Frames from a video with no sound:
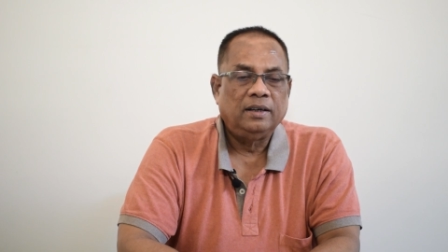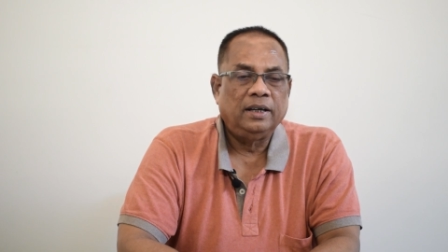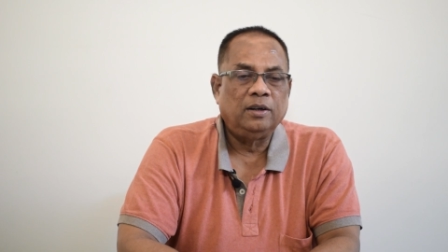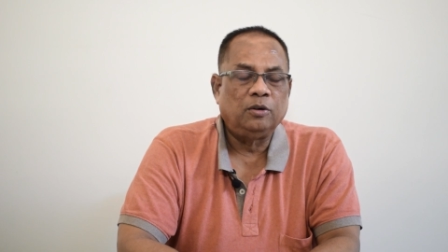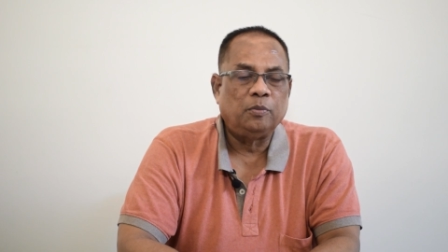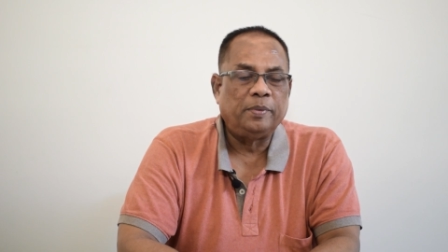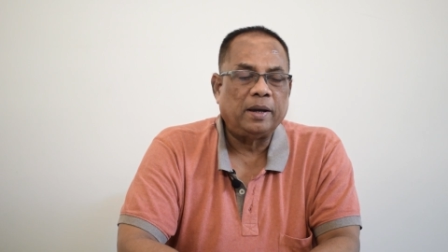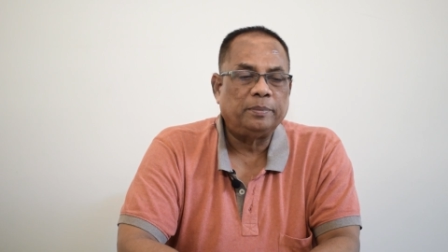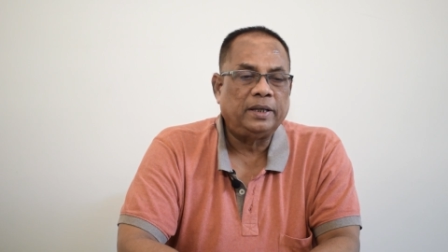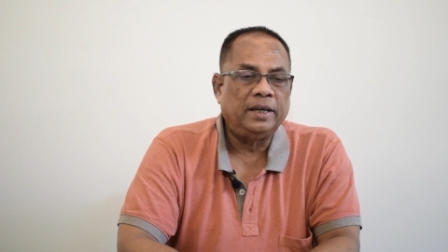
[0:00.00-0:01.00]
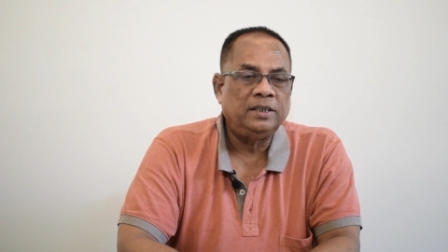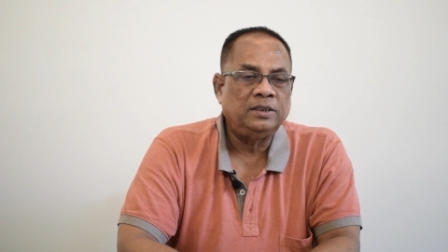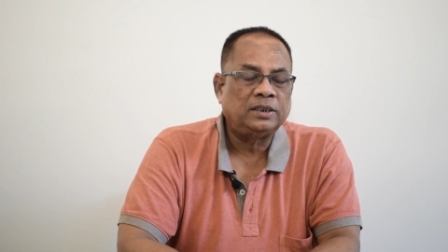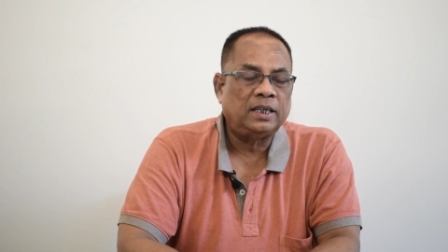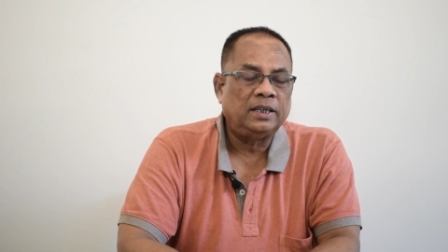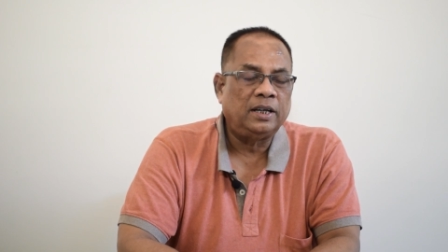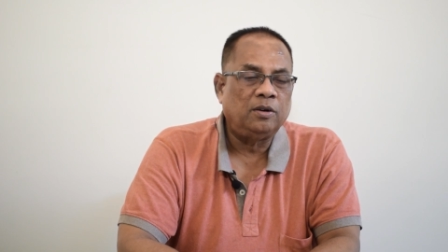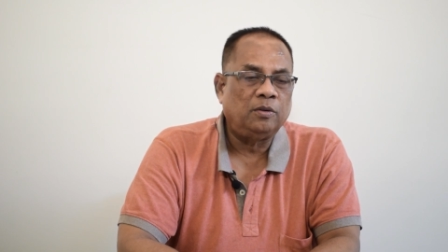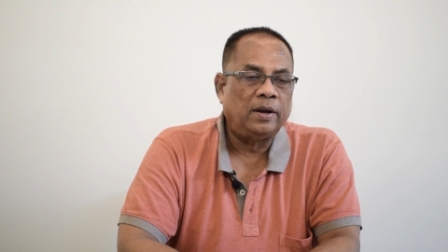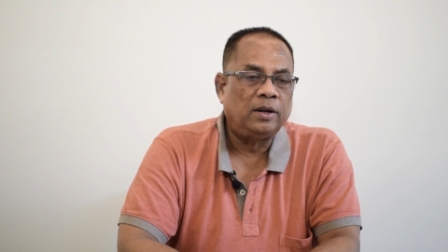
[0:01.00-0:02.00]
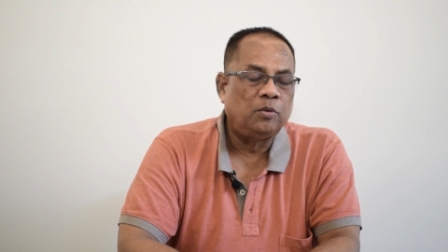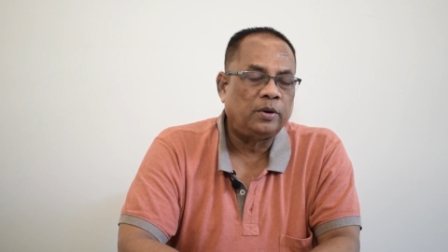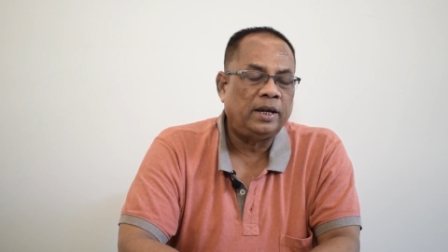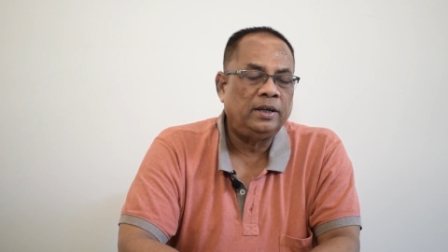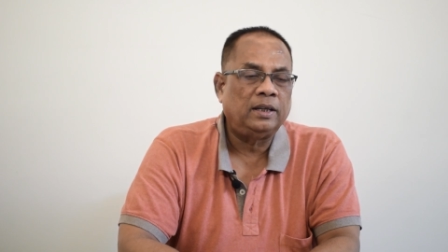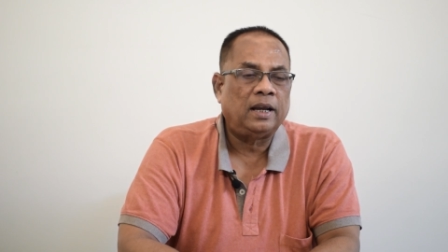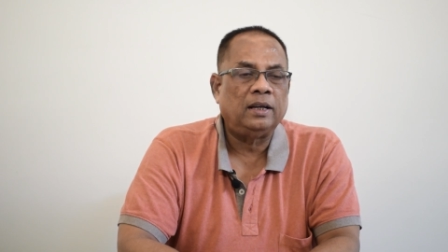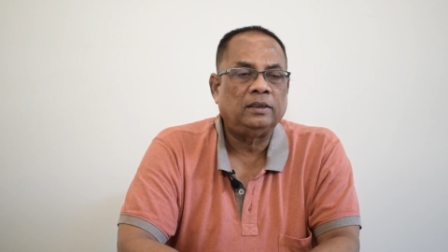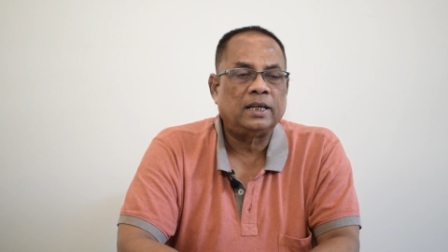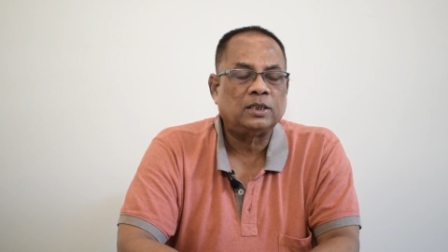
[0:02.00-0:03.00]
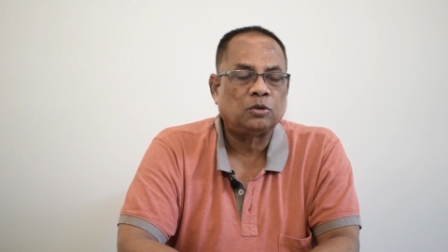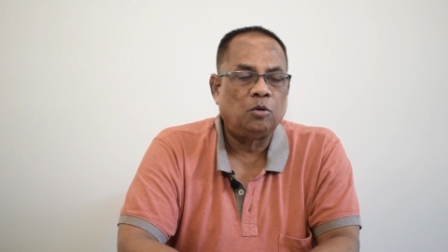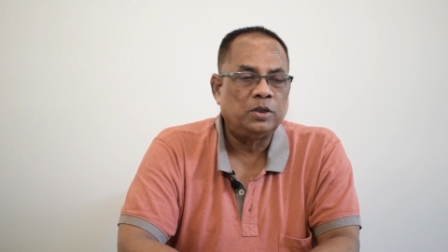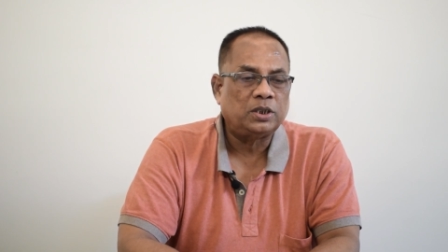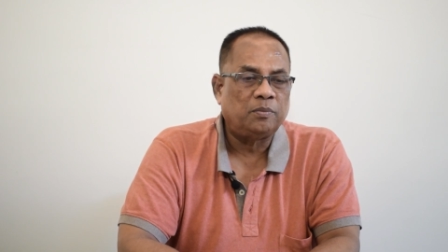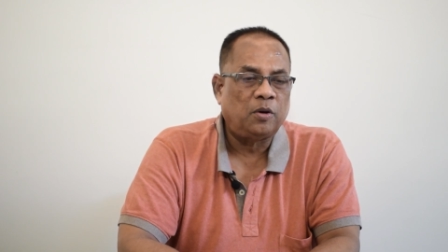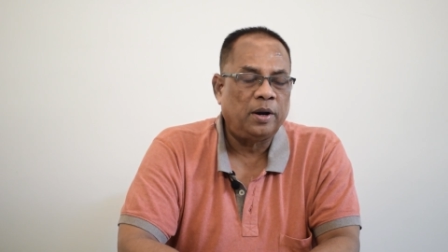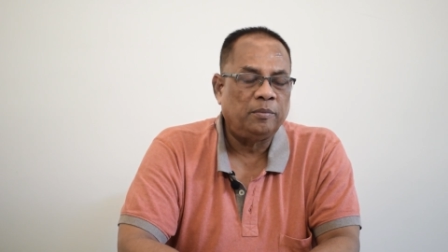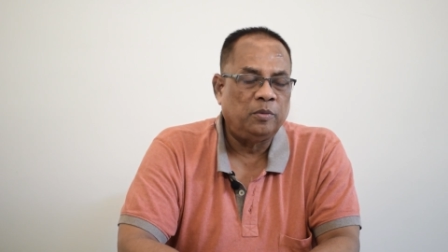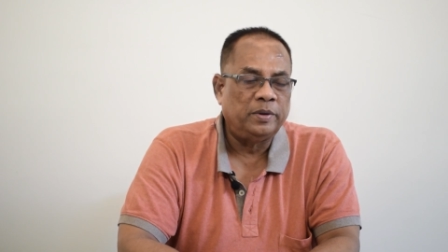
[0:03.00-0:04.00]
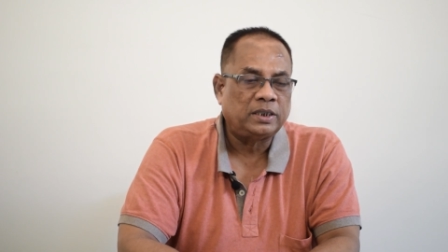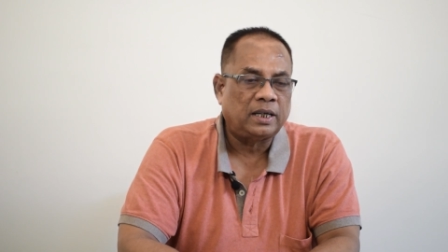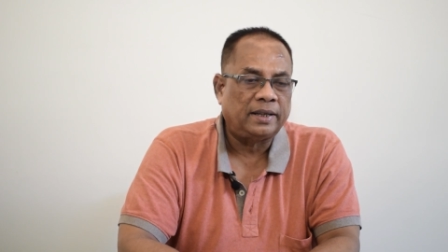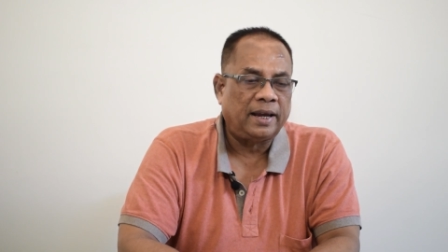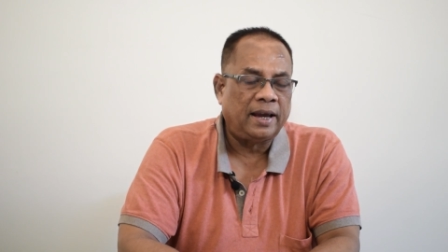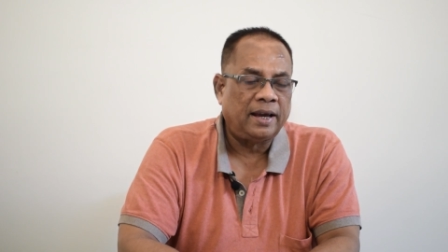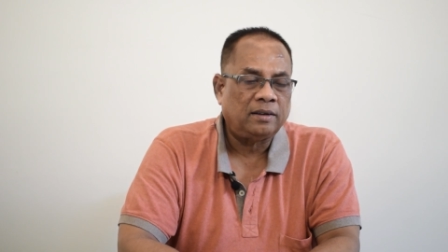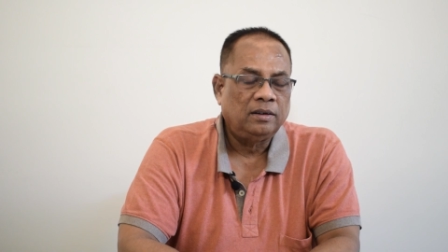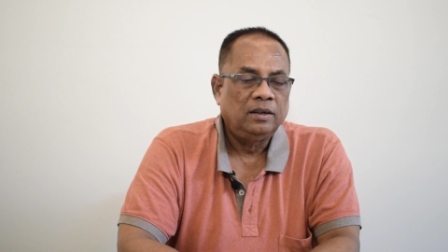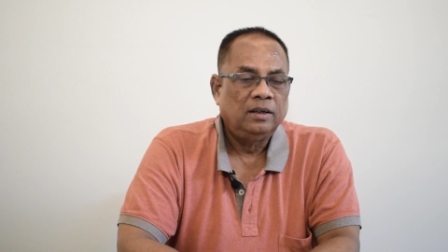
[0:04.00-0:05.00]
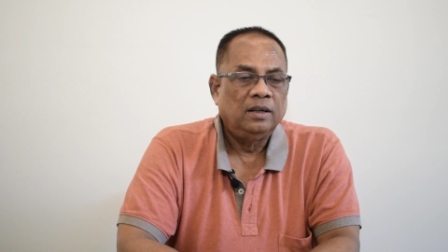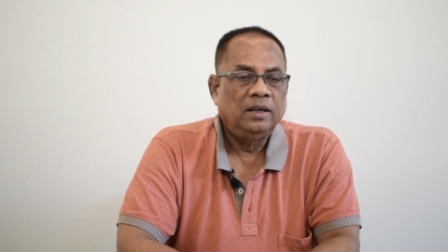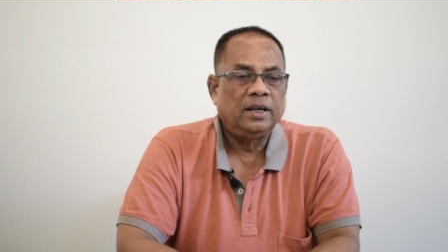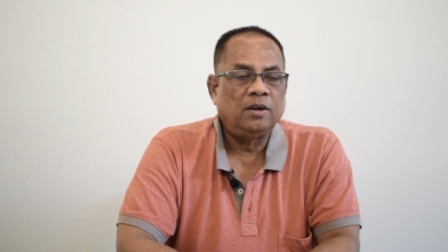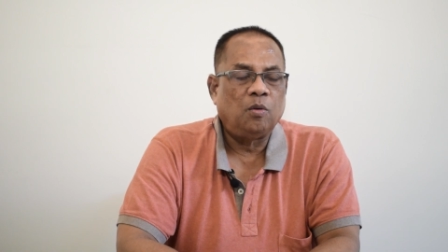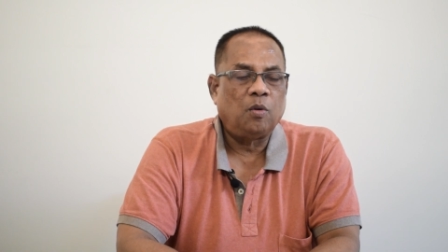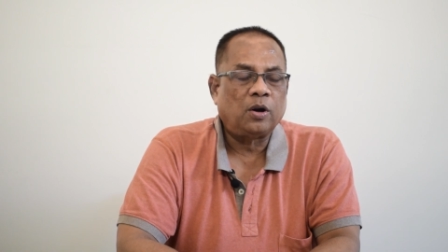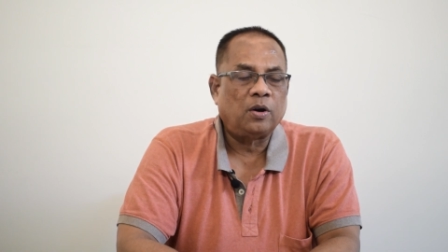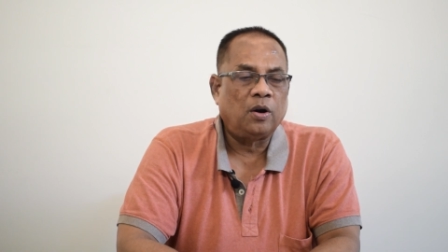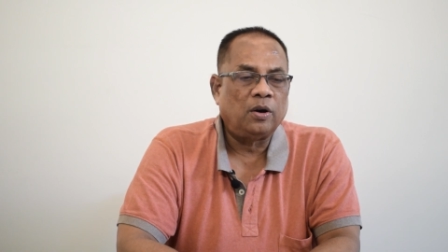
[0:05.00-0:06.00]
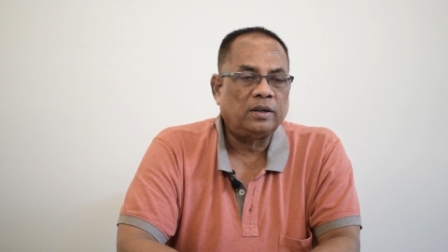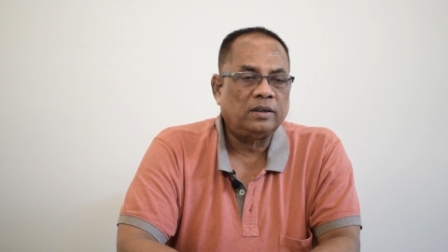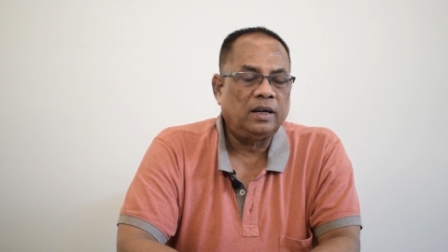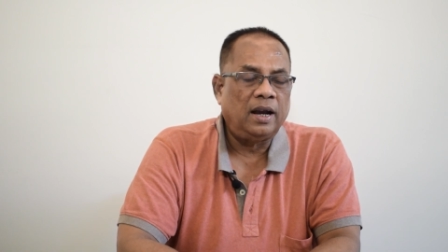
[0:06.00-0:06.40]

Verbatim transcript: you know, to pick up things and, you know, while cooking, there, there is so much of body movements are there, you know, whatnot.